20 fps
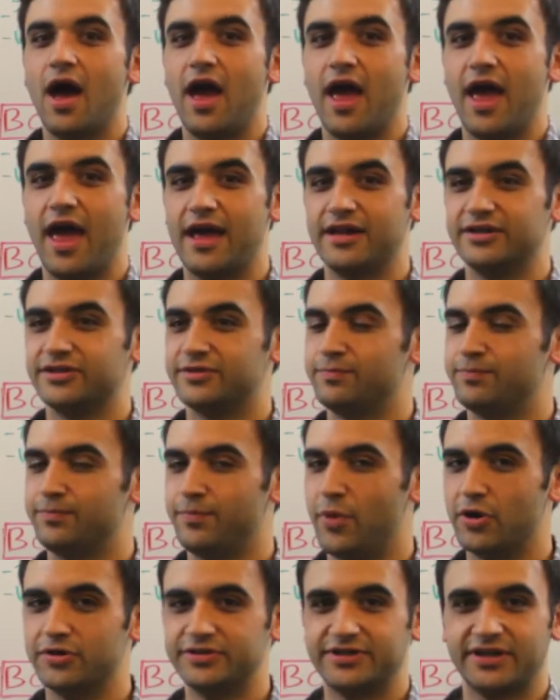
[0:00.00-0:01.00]
and
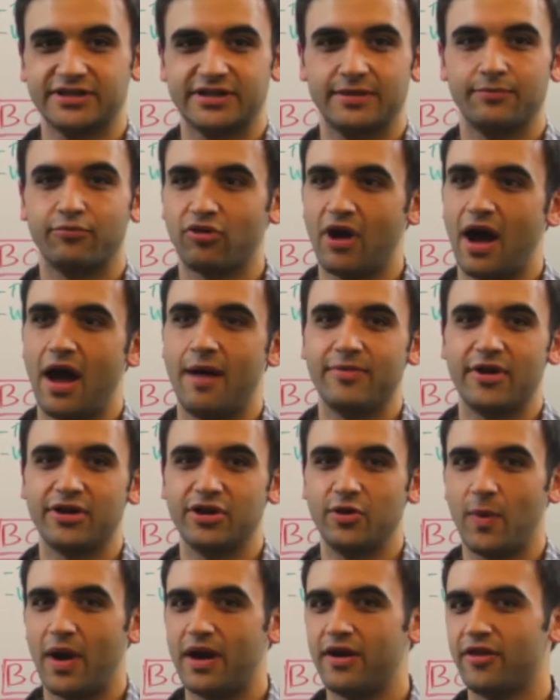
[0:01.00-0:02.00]
posing some problem that
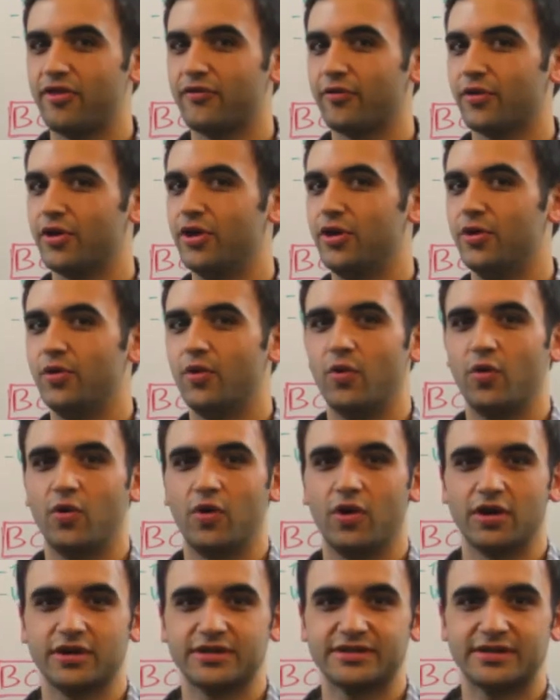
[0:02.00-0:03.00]
you went through
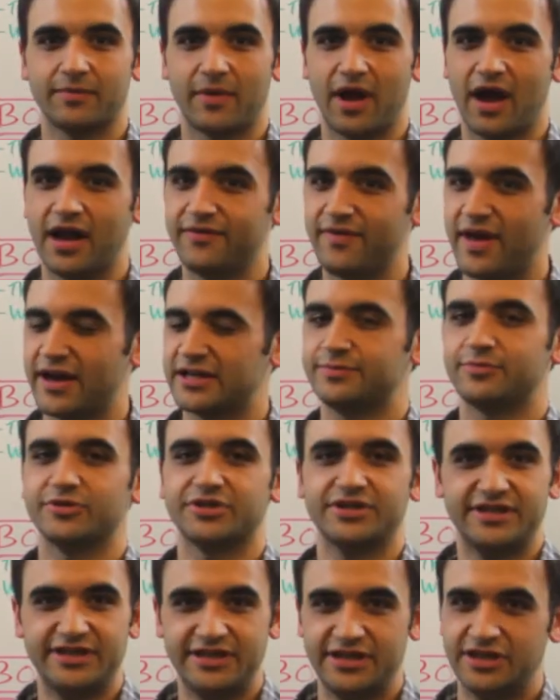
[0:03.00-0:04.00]
or some kind of
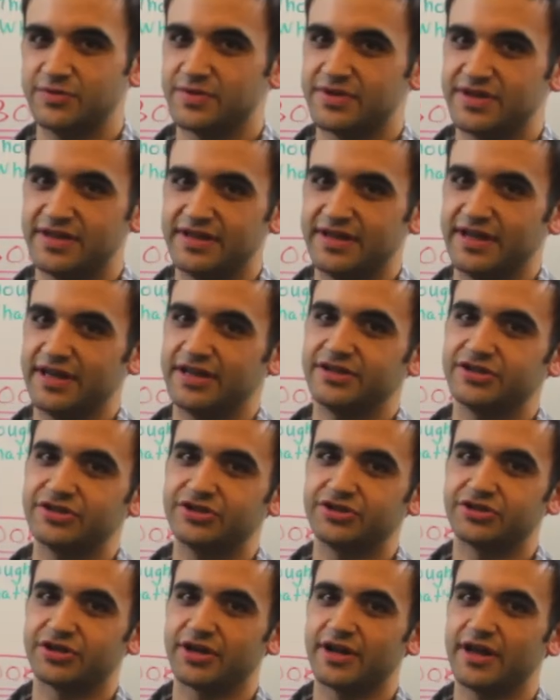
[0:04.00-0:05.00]
expertise within the
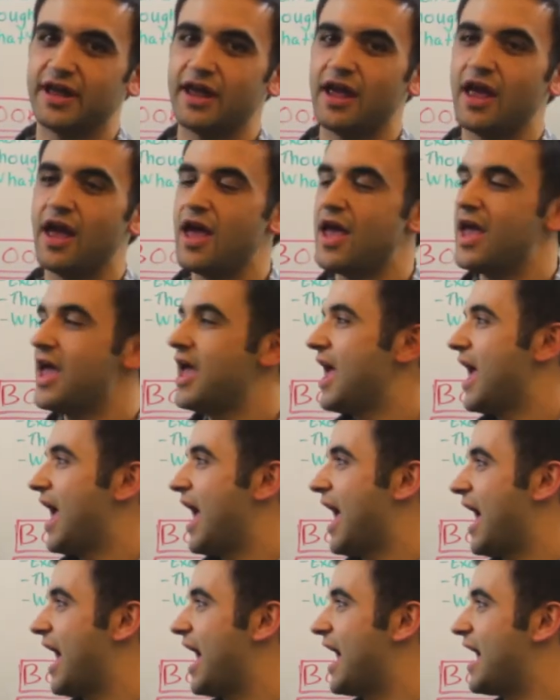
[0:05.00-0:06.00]
industry.
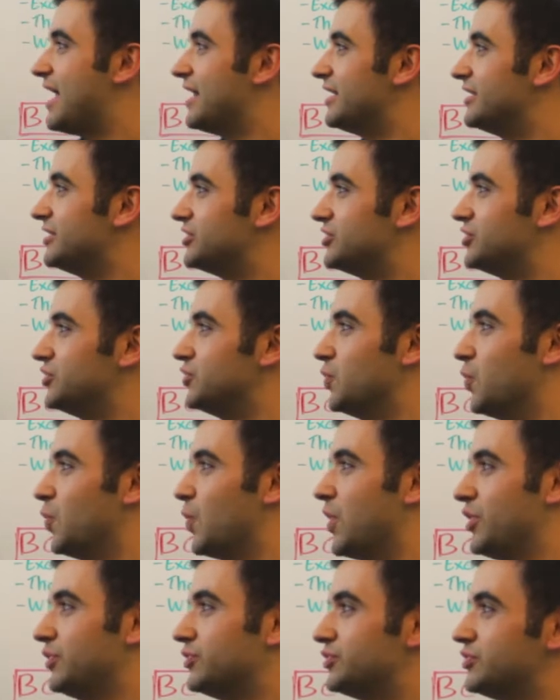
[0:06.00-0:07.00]
And
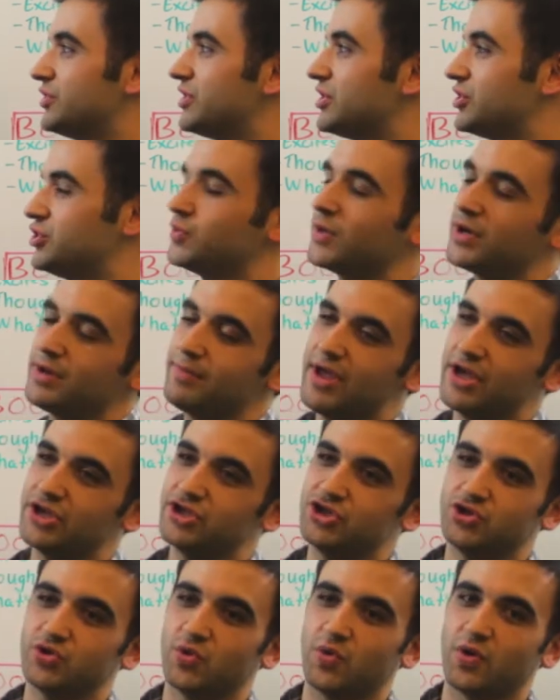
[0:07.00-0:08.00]
when you do this, you want to make
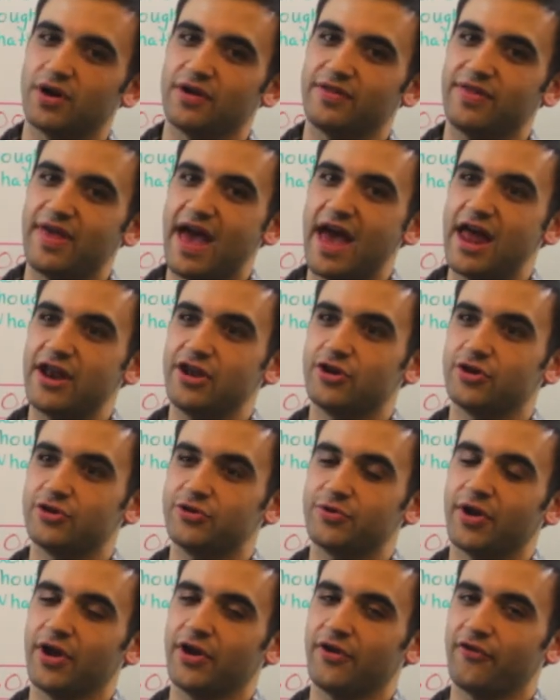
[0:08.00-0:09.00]
sure that you're
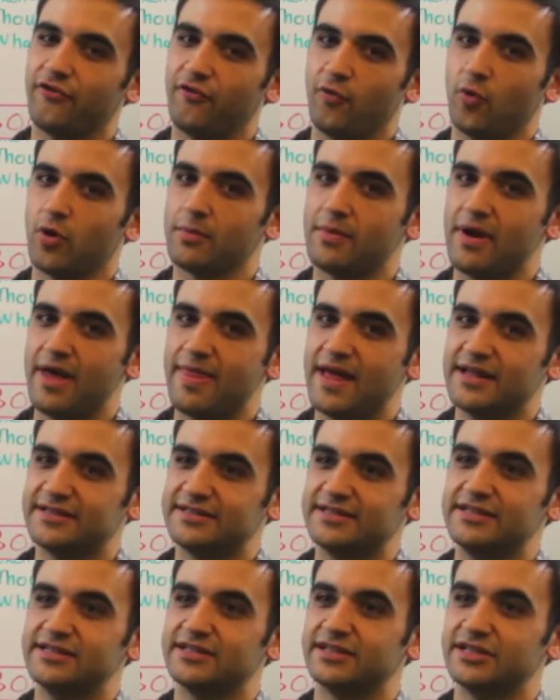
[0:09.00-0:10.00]
doing it in a format that's
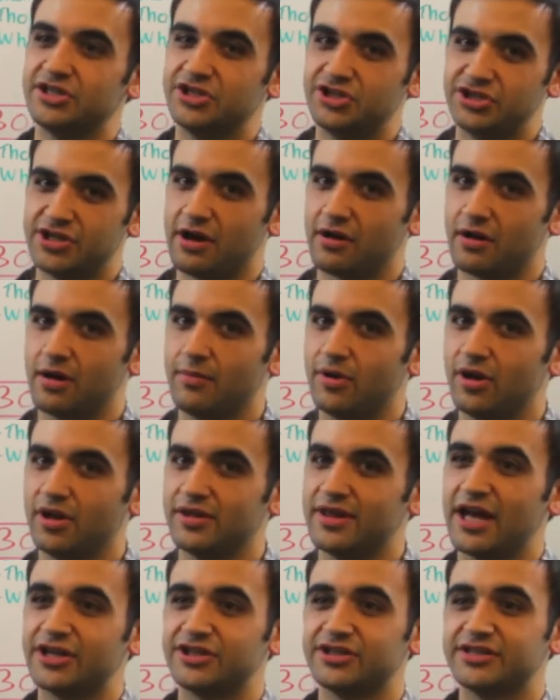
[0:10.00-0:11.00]
easily shareable,
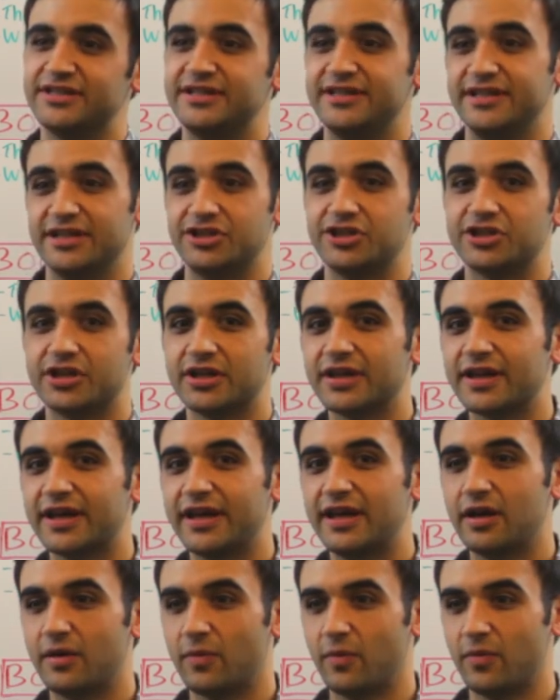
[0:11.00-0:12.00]
not just
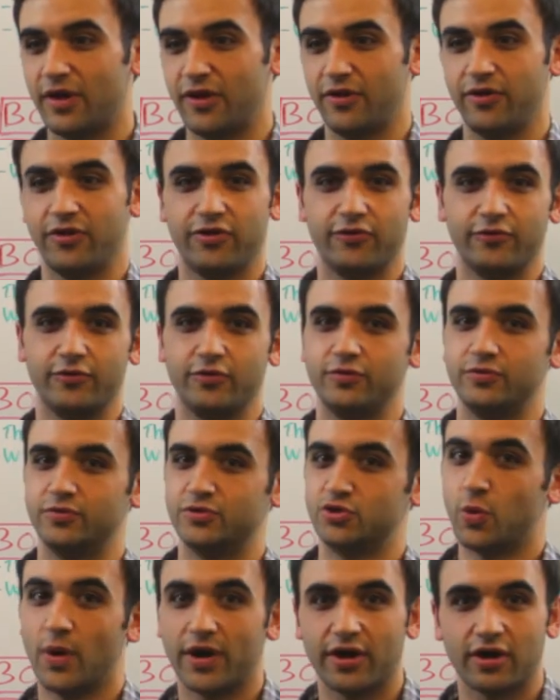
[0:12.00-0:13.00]
digitally, like through
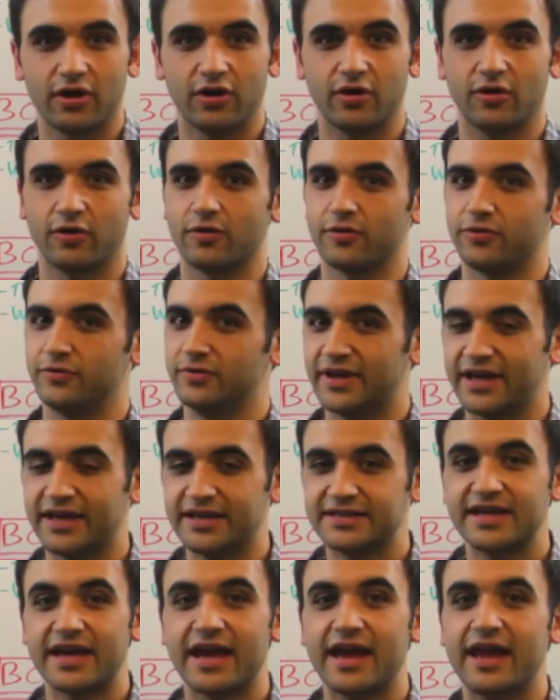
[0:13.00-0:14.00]
Twitter or through
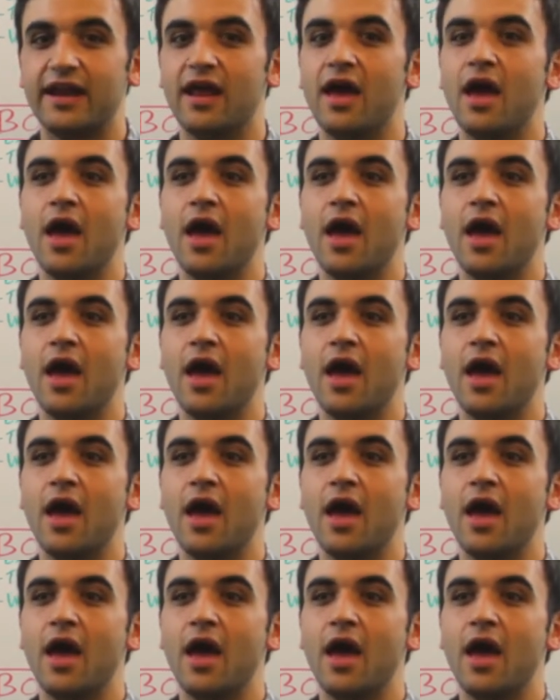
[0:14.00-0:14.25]
LinkedIn,